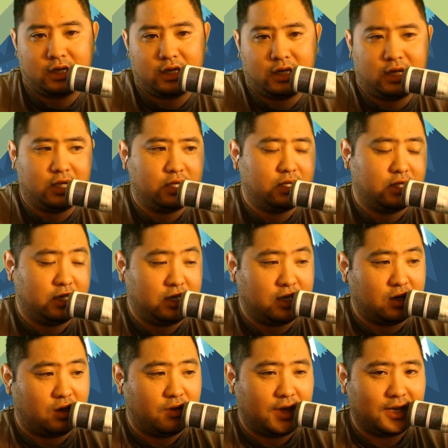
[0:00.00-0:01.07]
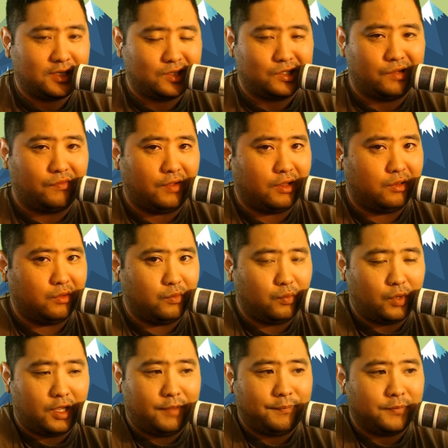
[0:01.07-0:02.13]
and get all that stuff out of the
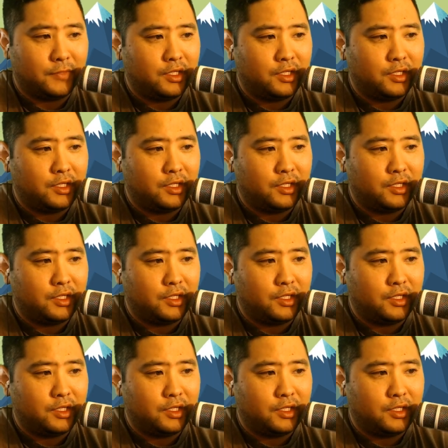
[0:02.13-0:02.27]
way.